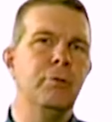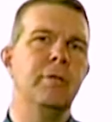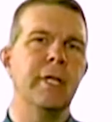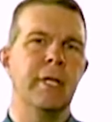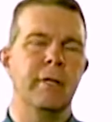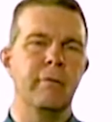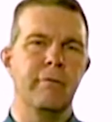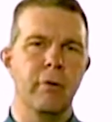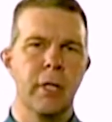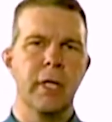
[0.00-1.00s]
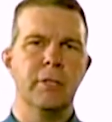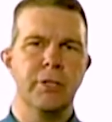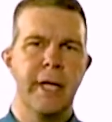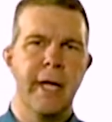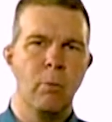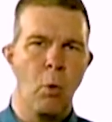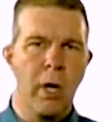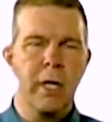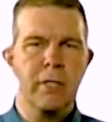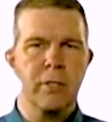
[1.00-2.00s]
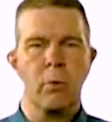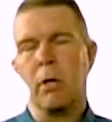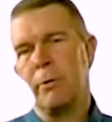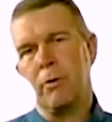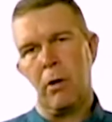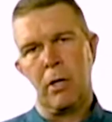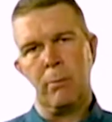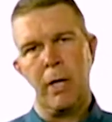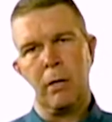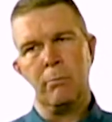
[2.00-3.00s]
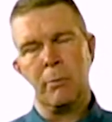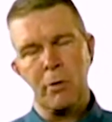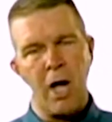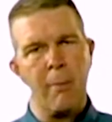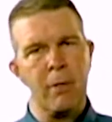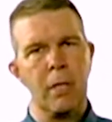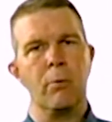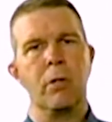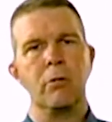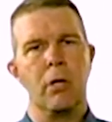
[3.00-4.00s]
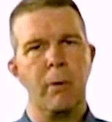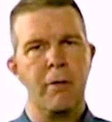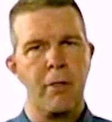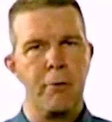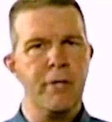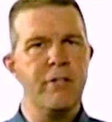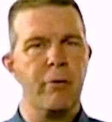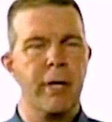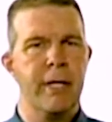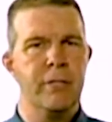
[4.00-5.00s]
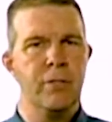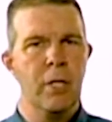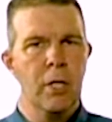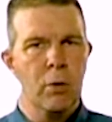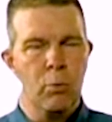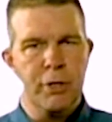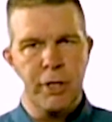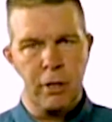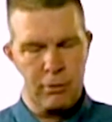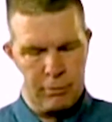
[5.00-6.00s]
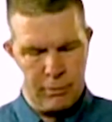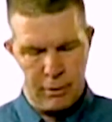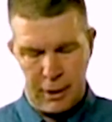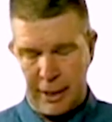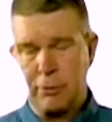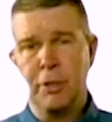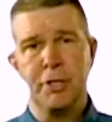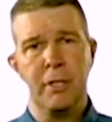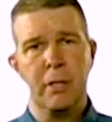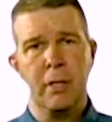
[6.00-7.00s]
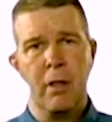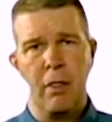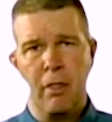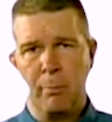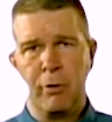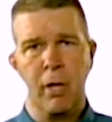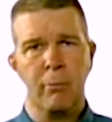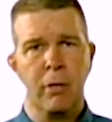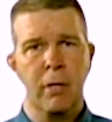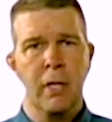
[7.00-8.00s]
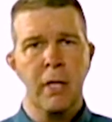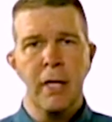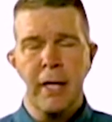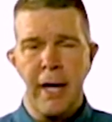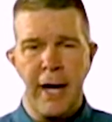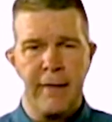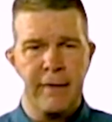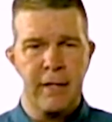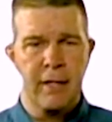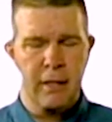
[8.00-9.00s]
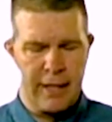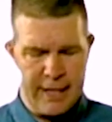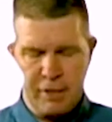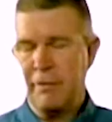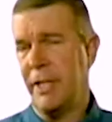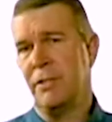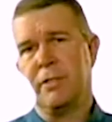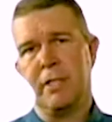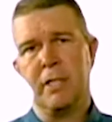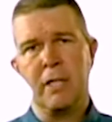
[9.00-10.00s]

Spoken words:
can fully understand what it is that we're going to be talking about. But predominantly, we're going to talk about the three trades, which include the electrician, the plumber, and the HVAC